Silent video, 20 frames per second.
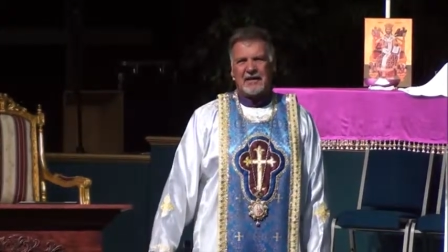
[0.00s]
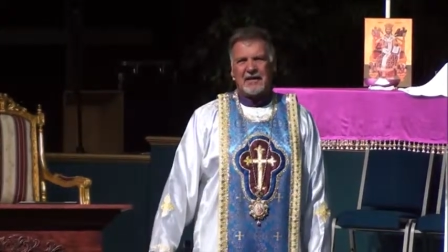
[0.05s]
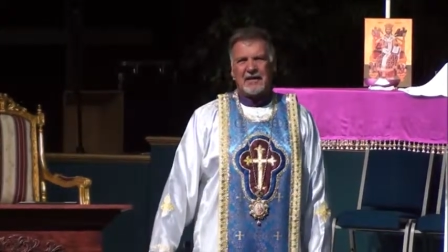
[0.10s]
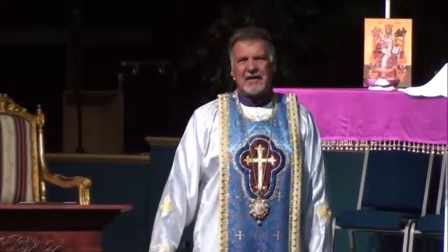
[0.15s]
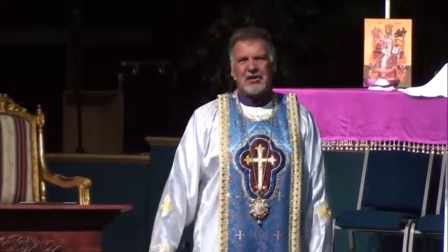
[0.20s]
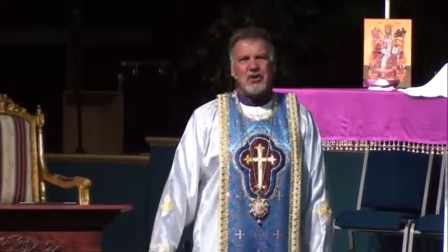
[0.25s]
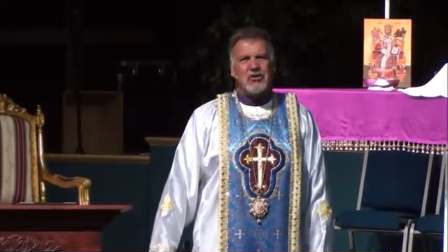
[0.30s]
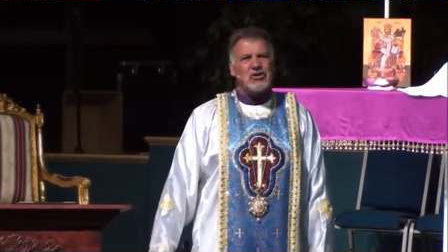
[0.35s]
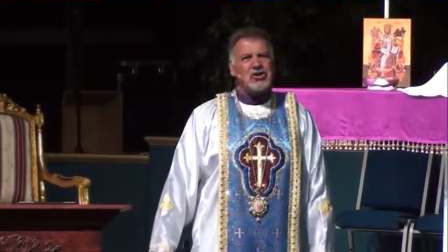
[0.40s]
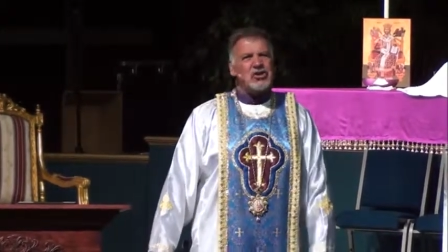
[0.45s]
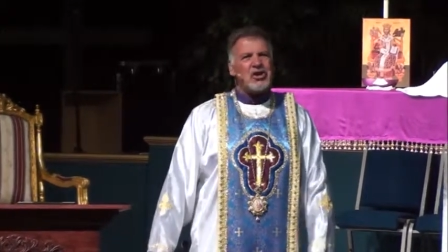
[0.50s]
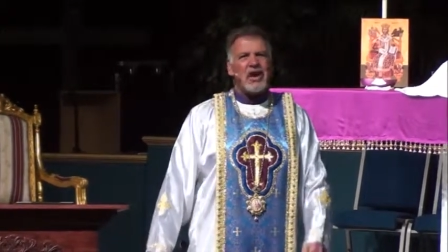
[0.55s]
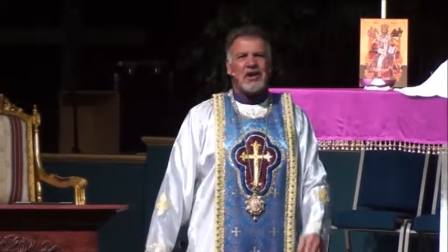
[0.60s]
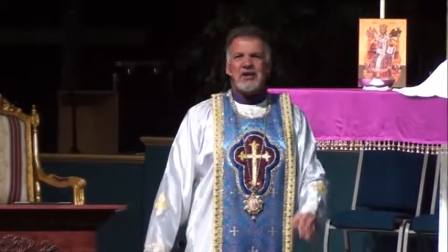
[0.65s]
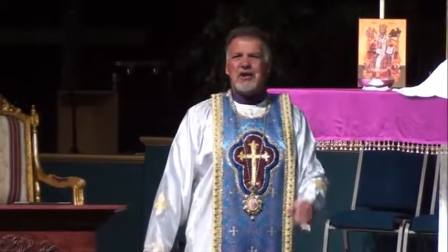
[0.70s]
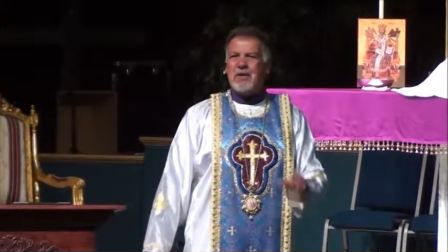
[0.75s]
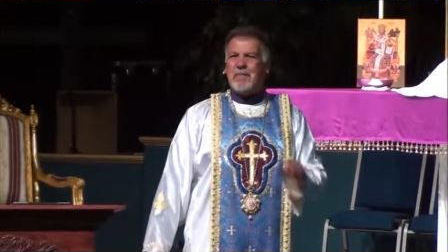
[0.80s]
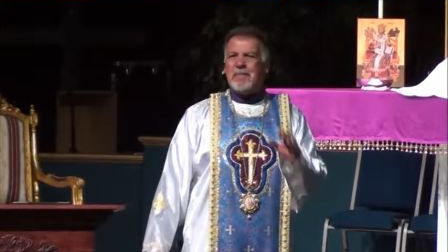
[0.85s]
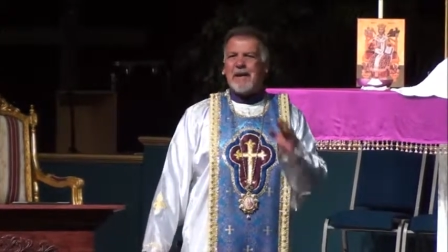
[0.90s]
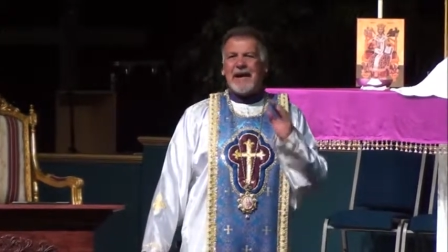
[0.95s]
You, should,
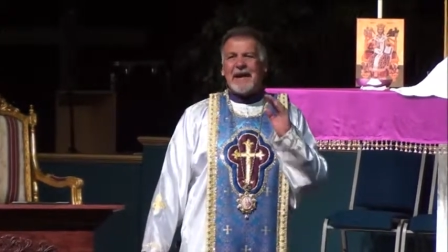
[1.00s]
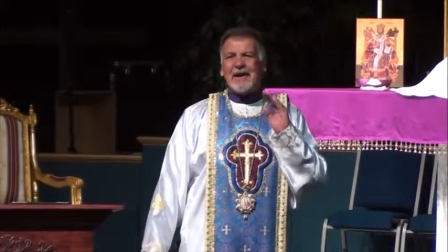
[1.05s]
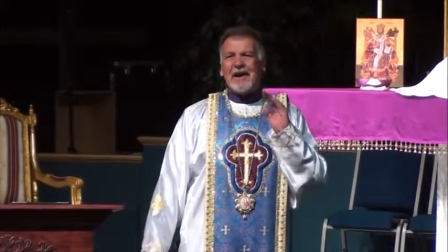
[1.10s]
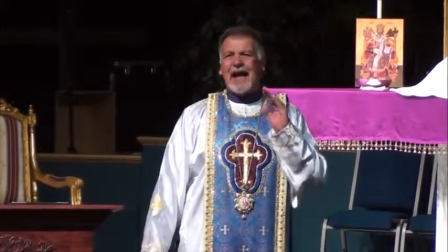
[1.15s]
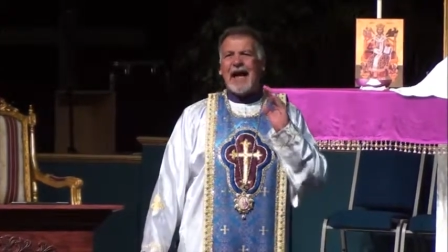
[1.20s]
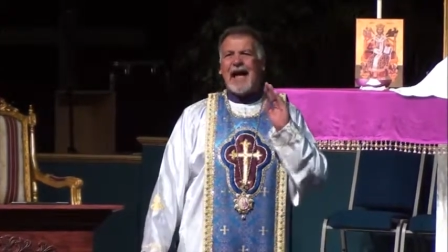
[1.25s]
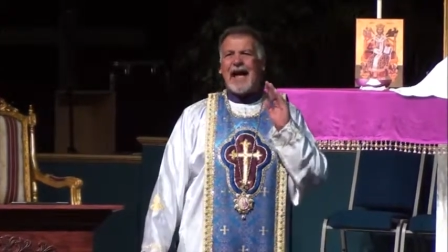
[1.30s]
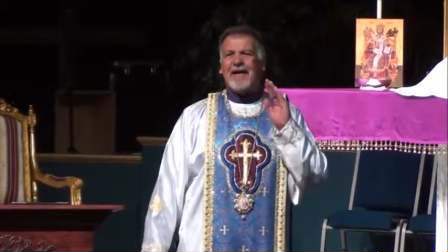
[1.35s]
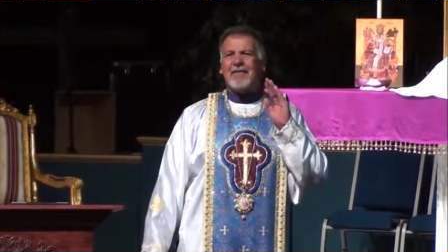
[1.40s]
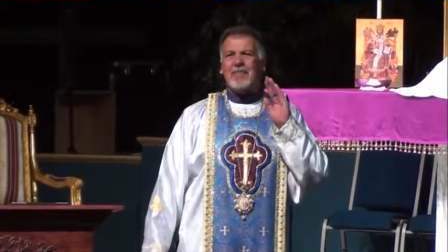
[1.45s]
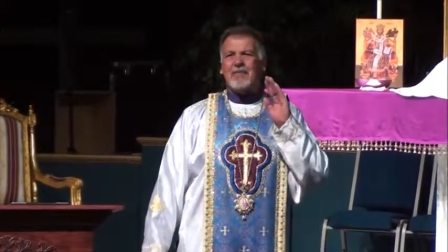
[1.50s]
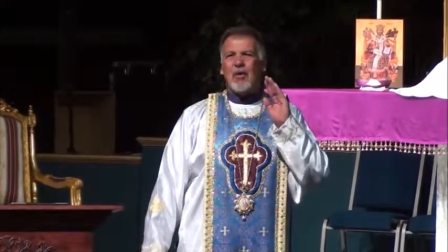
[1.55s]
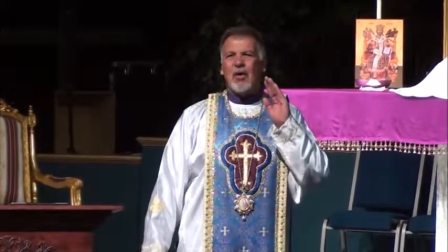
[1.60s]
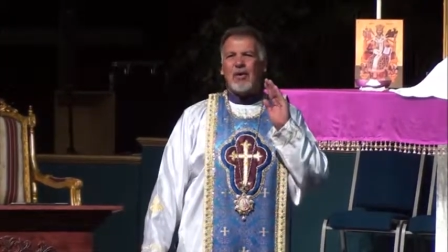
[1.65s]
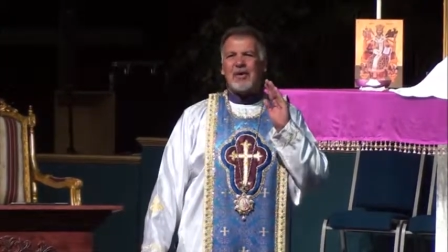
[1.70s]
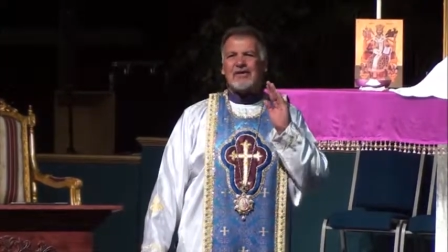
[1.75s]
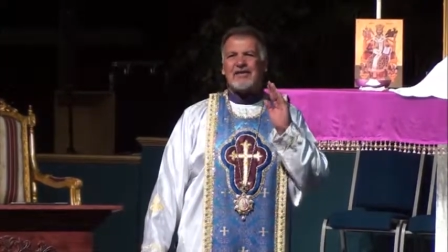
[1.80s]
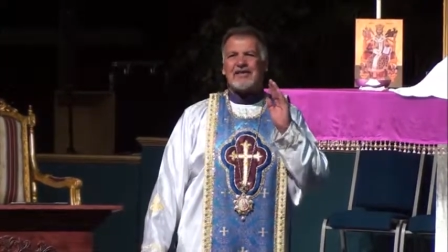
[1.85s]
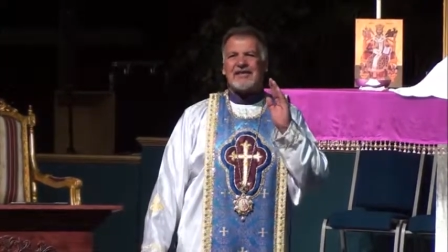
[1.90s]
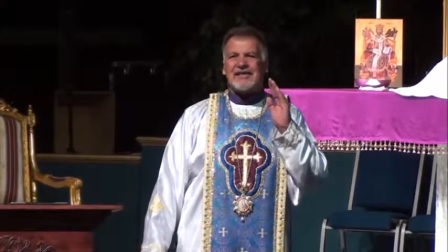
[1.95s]
you better have
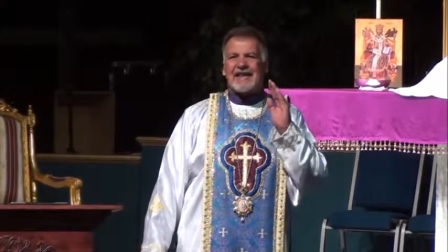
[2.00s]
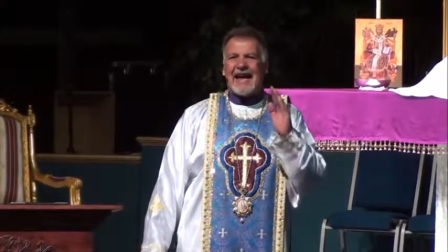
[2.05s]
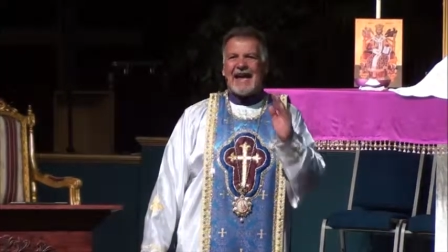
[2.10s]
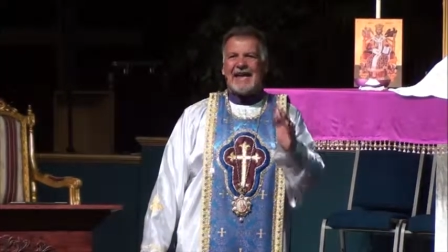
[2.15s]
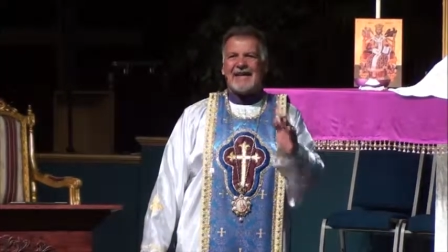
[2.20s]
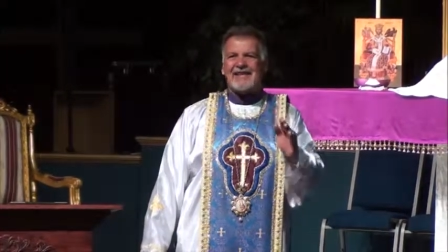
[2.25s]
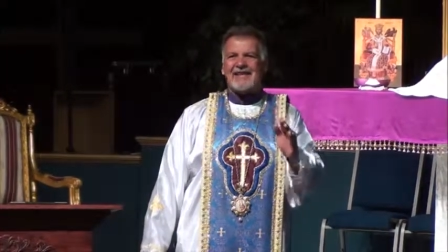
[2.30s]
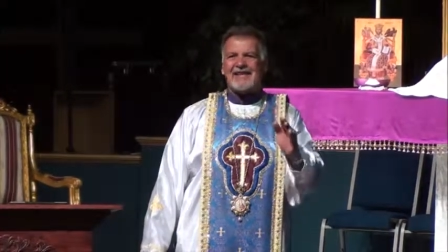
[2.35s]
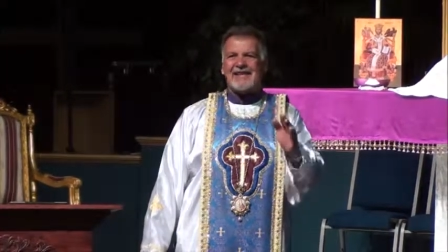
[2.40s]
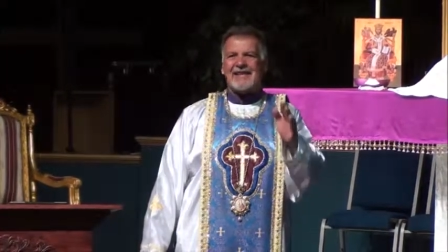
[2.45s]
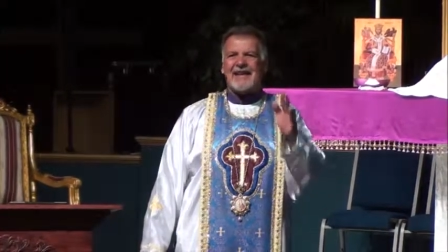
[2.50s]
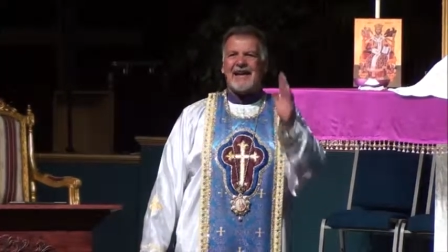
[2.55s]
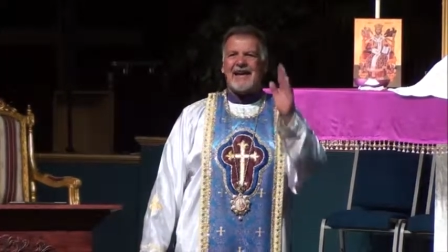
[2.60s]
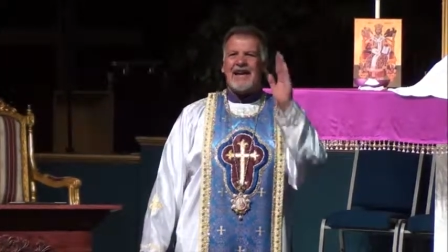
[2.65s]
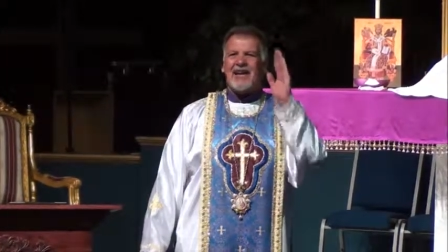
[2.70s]
more sense.